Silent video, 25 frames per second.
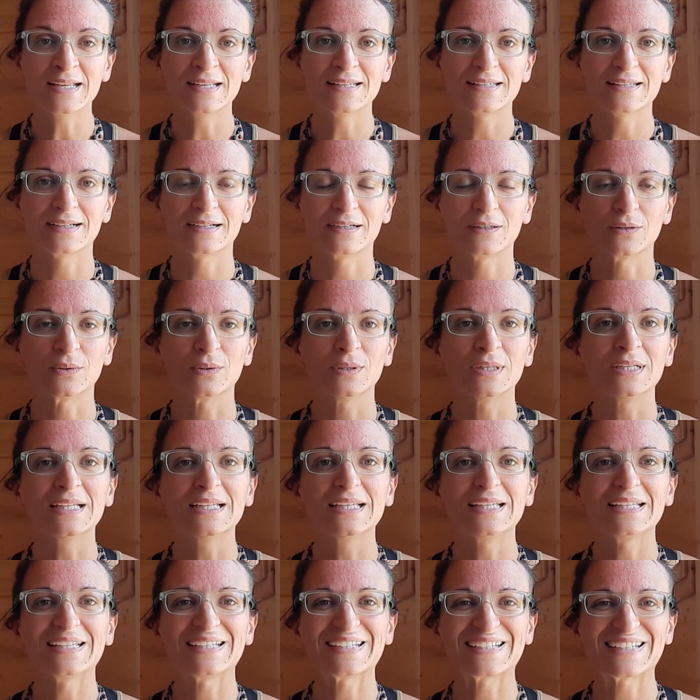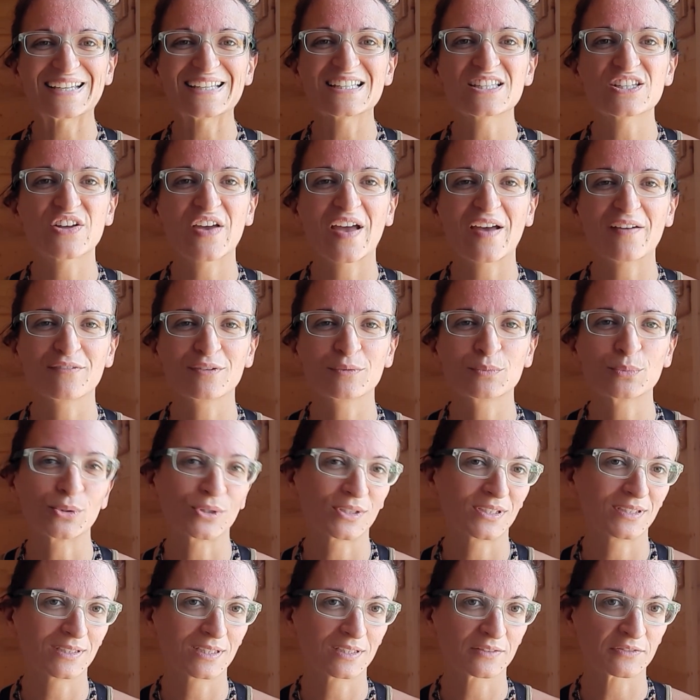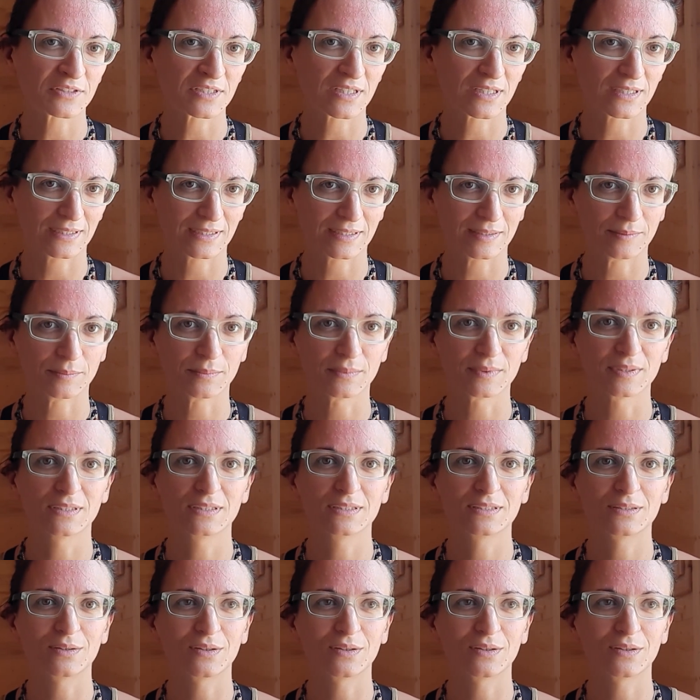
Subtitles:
Now, in case you haven't put enough time